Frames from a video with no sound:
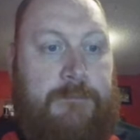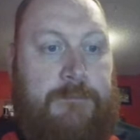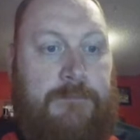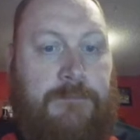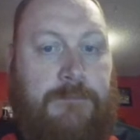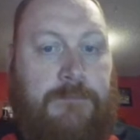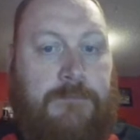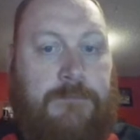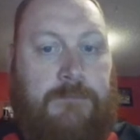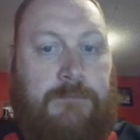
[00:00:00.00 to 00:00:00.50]

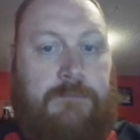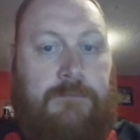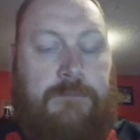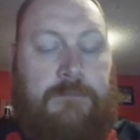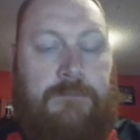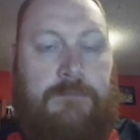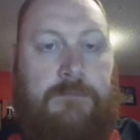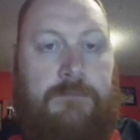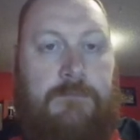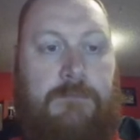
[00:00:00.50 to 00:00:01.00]

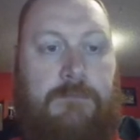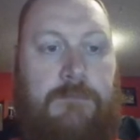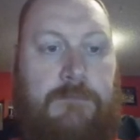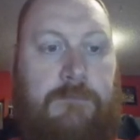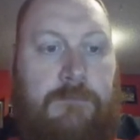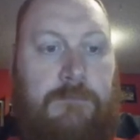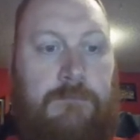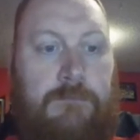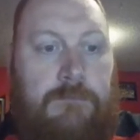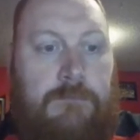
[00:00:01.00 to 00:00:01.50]

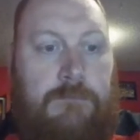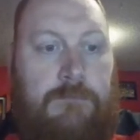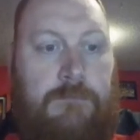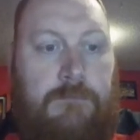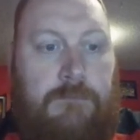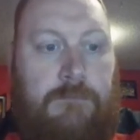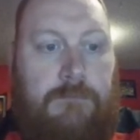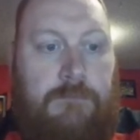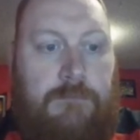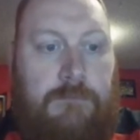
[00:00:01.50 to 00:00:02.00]

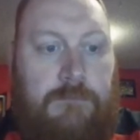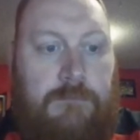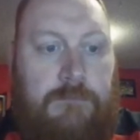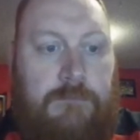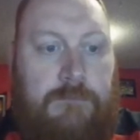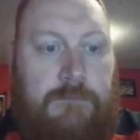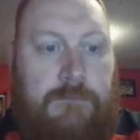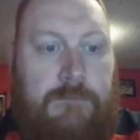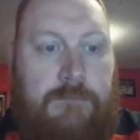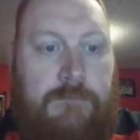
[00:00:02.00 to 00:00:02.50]

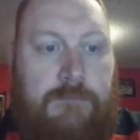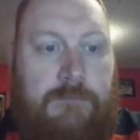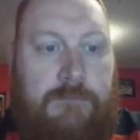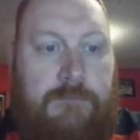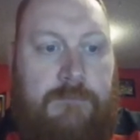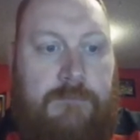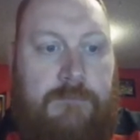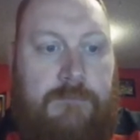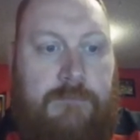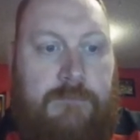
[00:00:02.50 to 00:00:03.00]

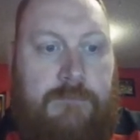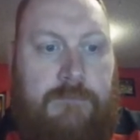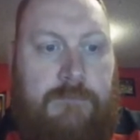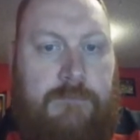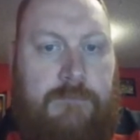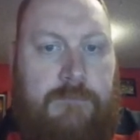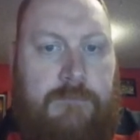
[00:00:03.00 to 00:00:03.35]
[no speech]